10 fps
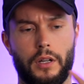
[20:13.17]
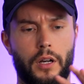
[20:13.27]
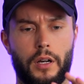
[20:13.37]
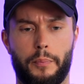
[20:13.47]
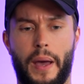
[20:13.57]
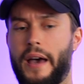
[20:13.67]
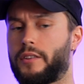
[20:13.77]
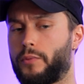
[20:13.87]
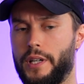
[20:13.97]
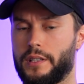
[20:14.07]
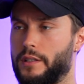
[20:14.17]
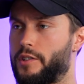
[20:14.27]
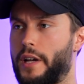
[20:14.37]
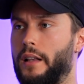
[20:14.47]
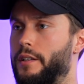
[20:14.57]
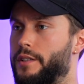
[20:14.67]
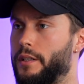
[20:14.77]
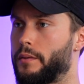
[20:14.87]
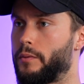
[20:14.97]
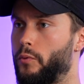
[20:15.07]
uh, pathways and
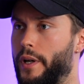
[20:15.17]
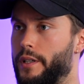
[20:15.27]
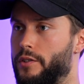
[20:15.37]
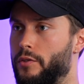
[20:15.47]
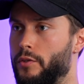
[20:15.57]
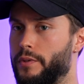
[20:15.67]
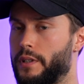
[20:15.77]
challenging ways to do